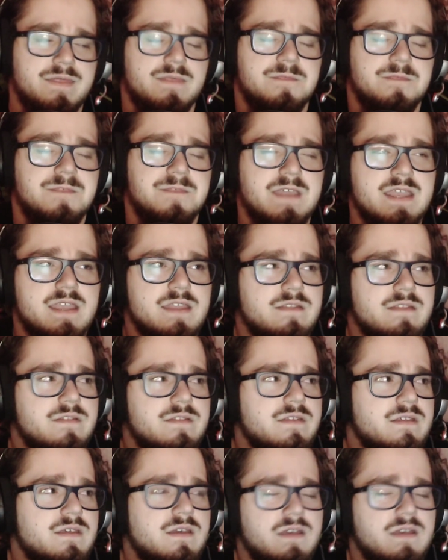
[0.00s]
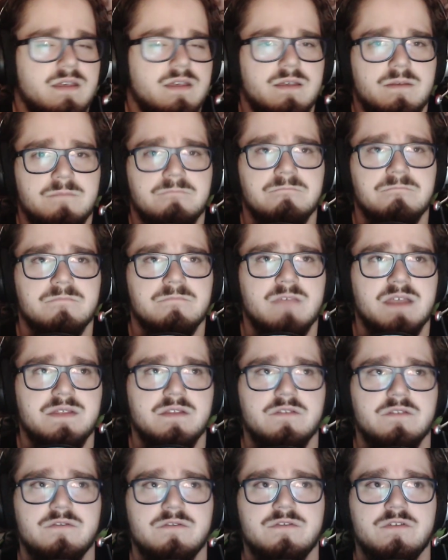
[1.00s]
think
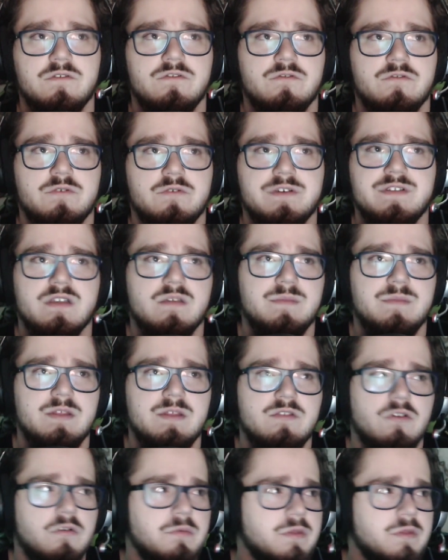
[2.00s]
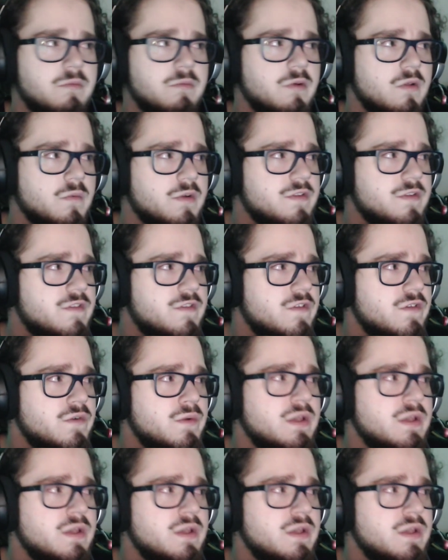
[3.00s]
there's still stories that can be told with World War II,